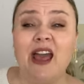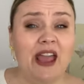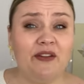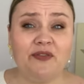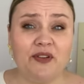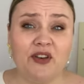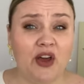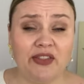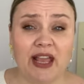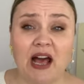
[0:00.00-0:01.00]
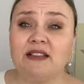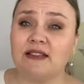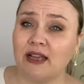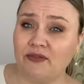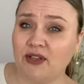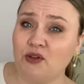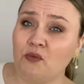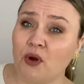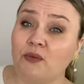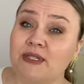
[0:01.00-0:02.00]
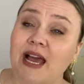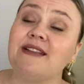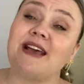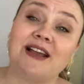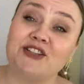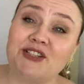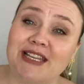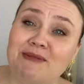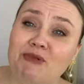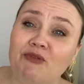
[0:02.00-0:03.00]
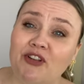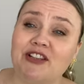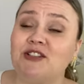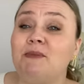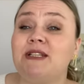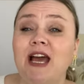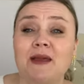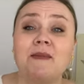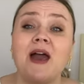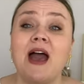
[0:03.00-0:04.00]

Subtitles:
If nothing else, if they don't work with tights, I can just keep them for the summertime.